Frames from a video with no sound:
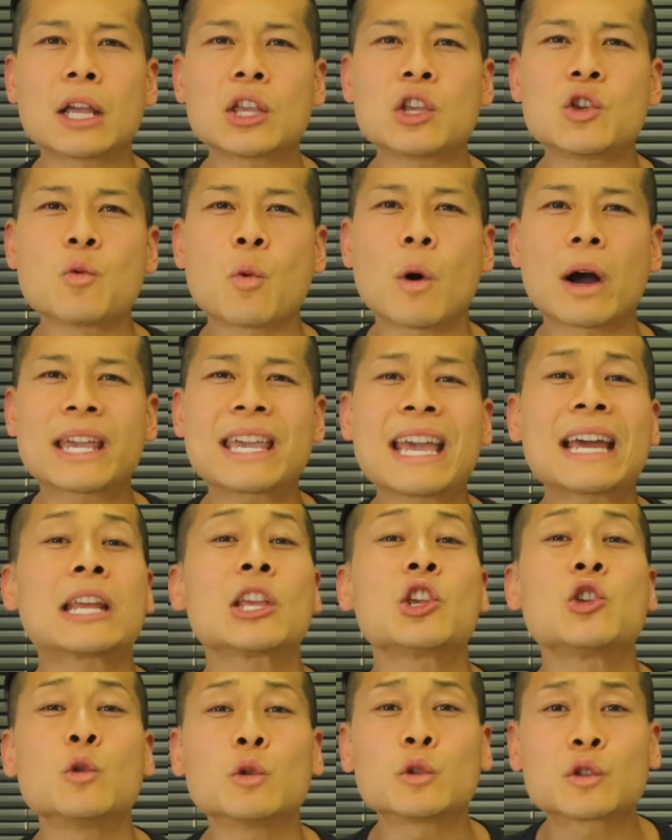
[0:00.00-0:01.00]
You are
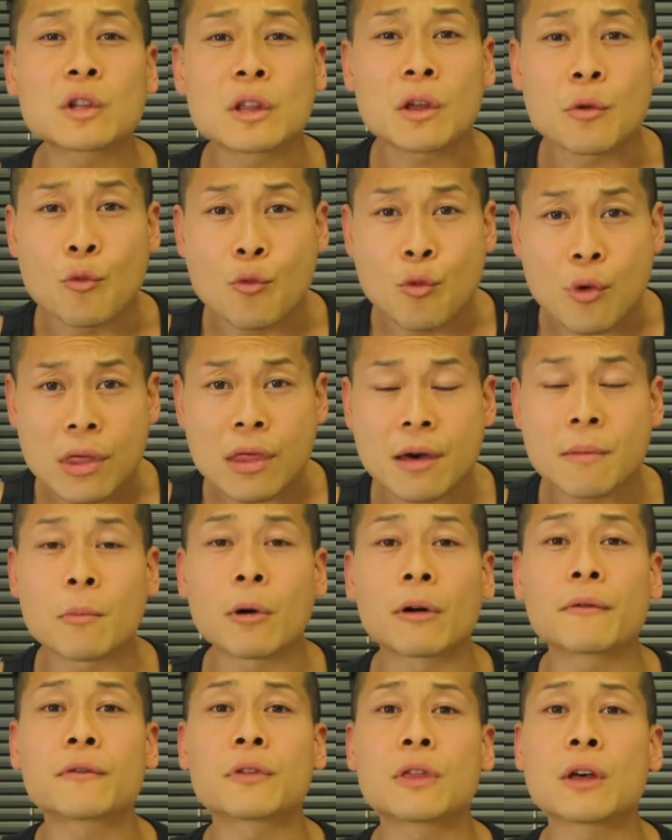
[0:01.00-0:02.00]
getting used to the rhythm
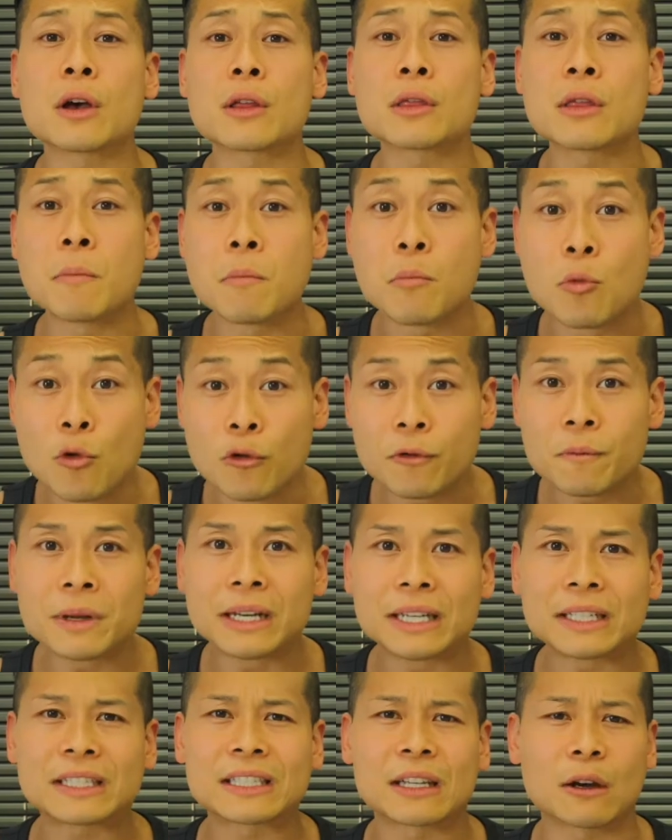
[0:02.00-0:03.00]
of the
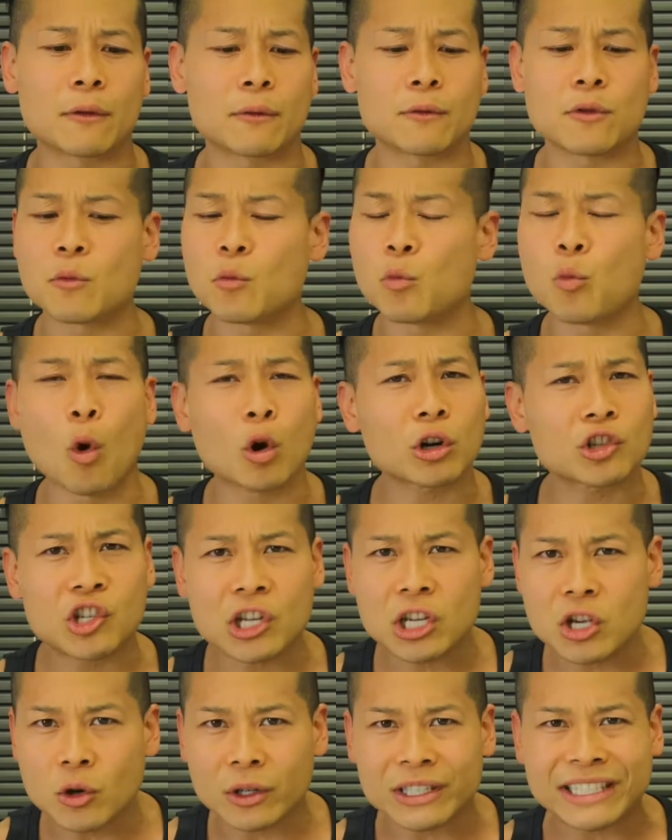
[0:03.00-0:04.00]
movement itself. You're
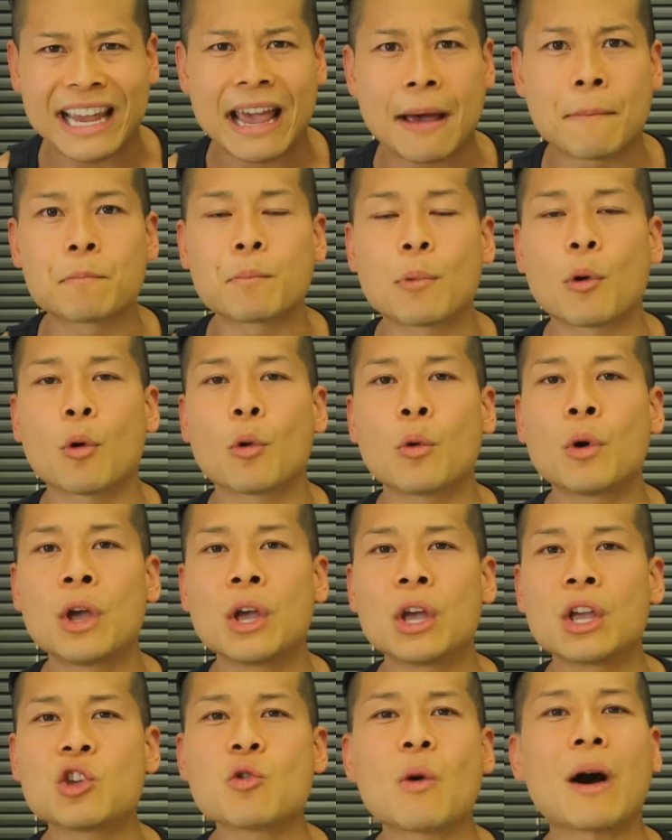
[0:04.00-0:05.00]
watching your tempo.
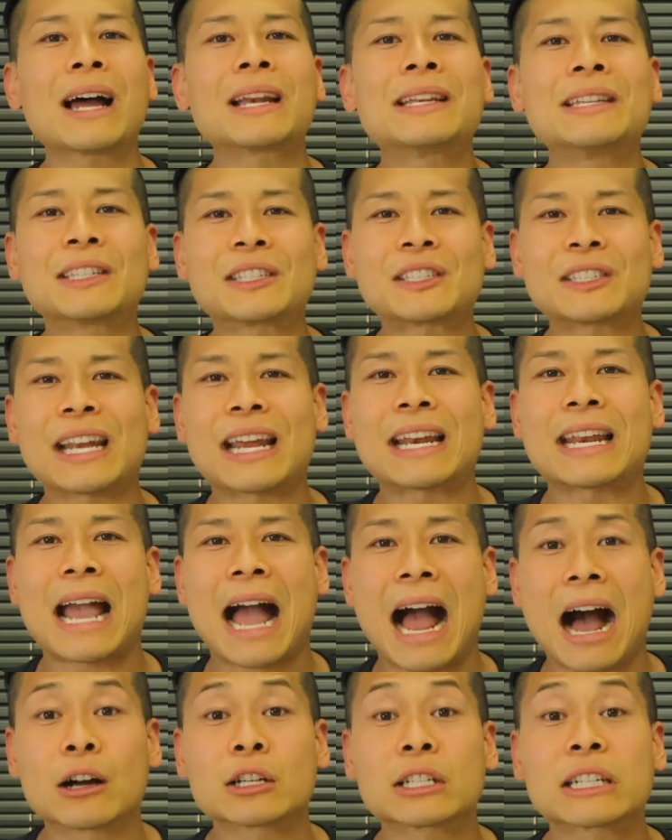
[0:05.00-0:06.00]
You are understanding
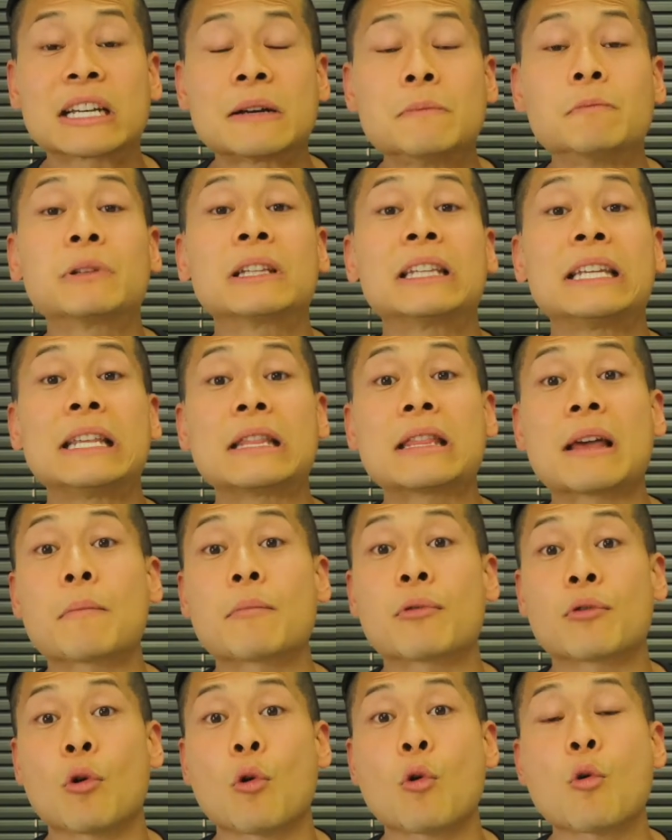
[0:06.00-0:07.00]
how to complete
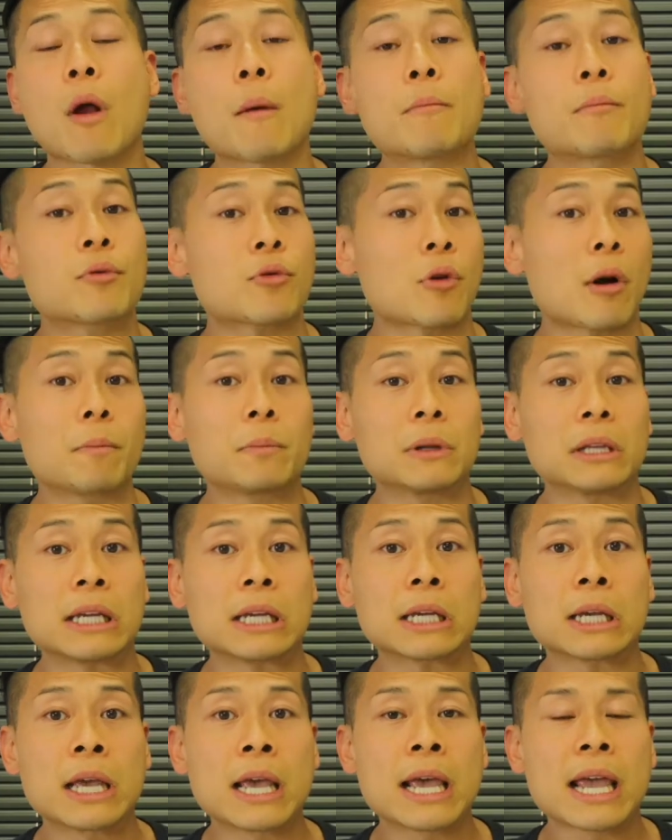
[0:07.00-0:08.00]
that program
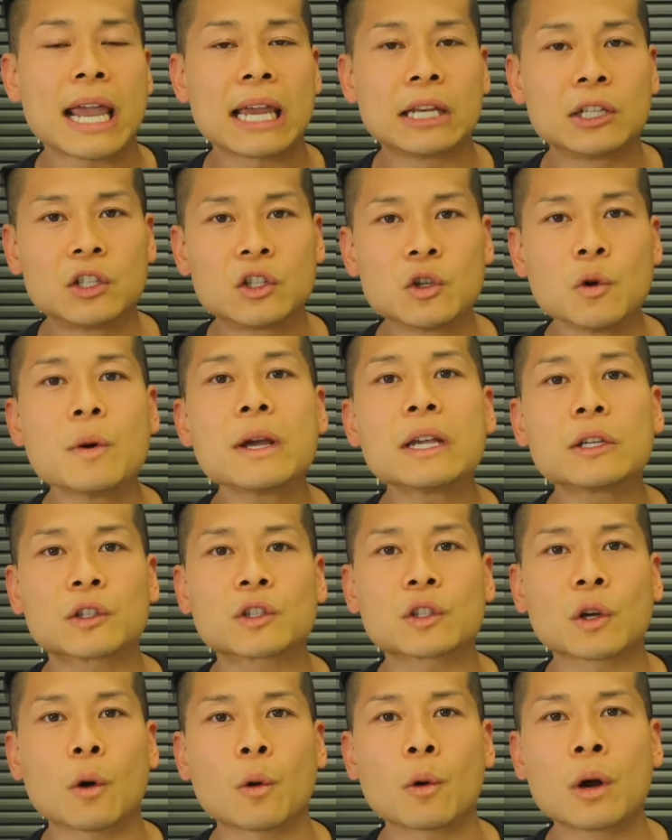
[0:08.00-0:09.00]
properly. In doing
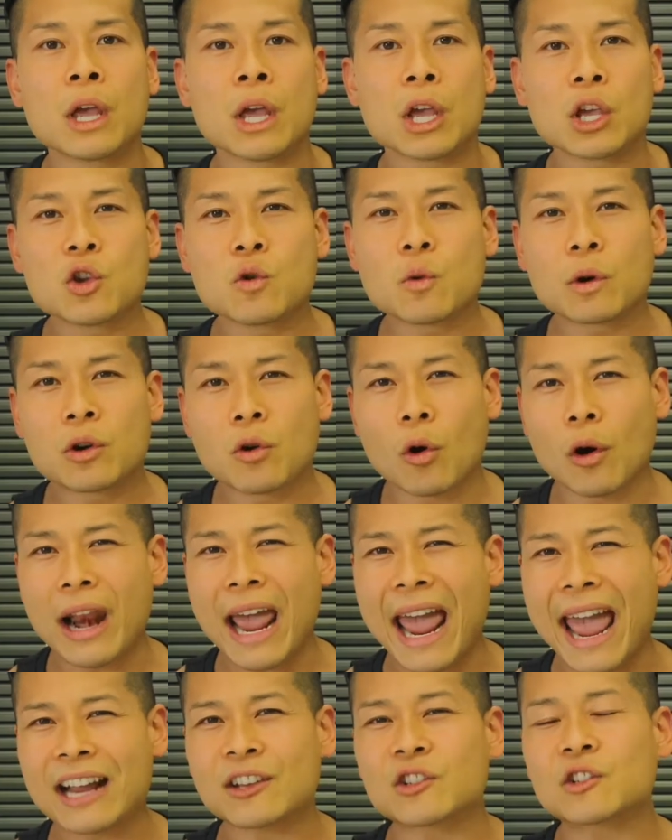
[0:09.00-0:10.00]
so, you are
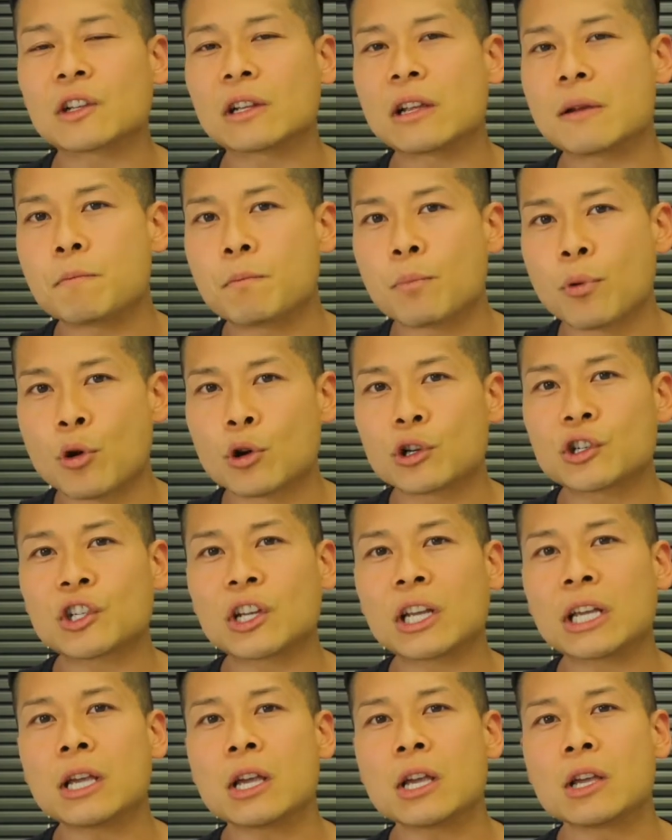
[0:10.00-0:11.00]
not actually
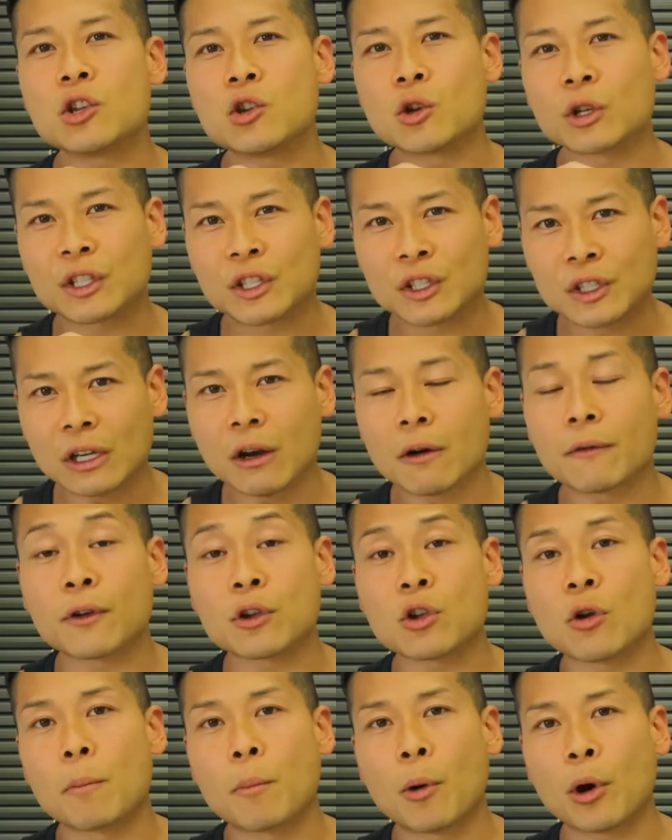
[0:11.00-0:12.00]
pushing yourself
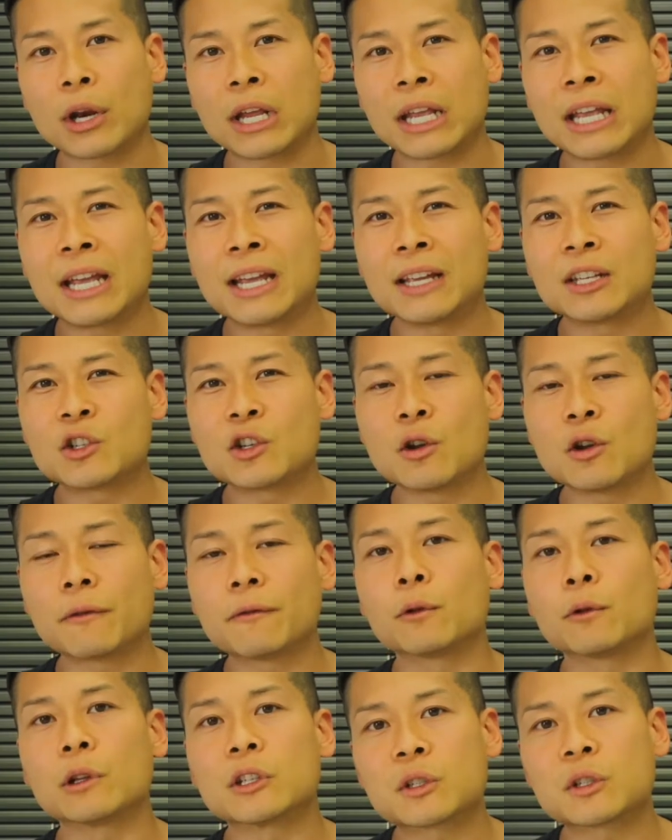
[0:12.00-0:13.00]
or your body to your
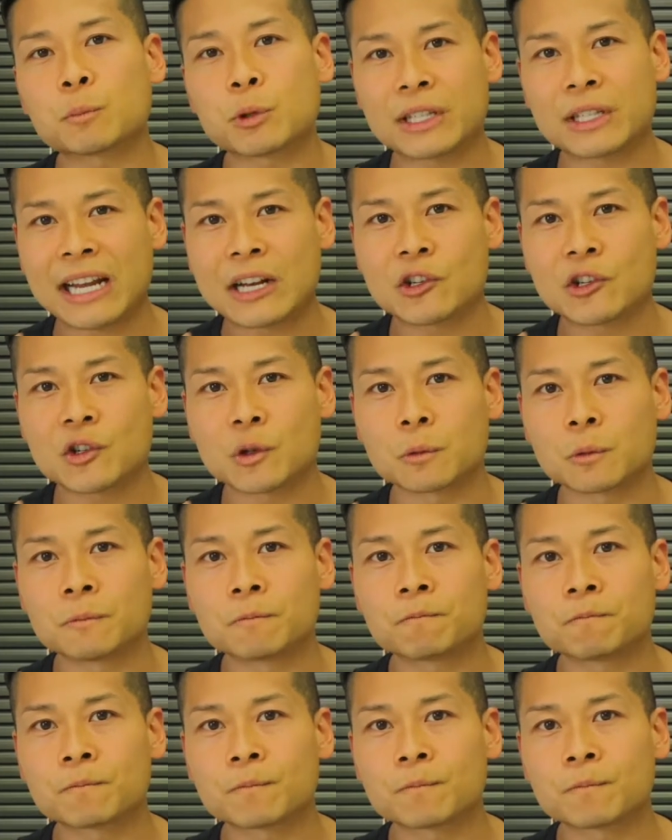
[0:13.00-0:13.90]
fullest potential.